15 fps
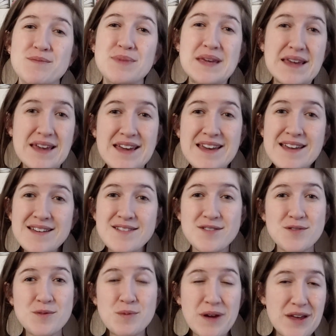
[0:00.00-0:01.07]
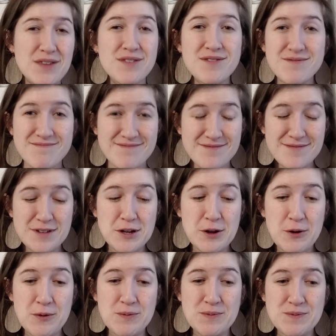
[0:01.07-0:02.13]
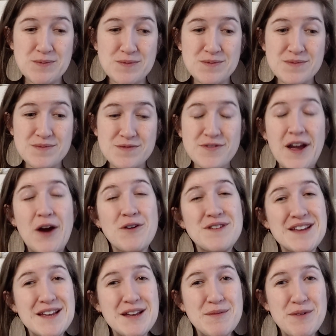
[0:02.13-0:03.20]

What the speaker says: being with, founding